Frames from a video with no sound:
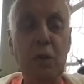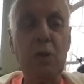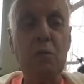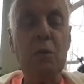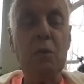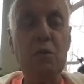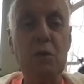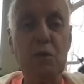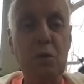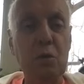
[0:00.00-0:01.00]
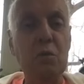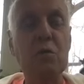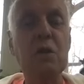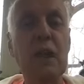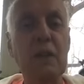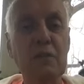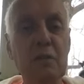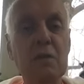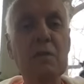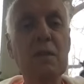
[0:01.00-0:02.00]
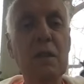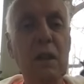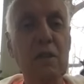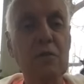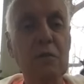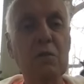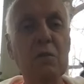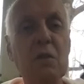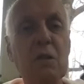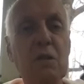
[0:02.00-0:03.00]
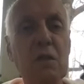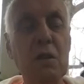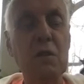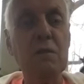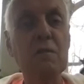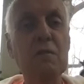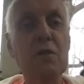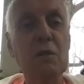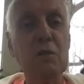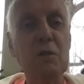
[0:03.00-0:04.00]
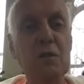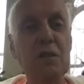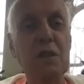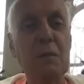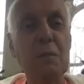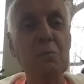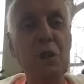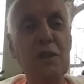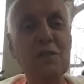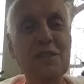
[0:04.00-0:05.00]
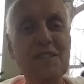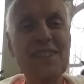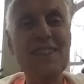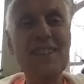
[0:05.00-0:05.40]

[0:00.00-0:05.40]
for and the words you choose. Yes, yes, you're doing it good. You're doing it good. I'm impressed.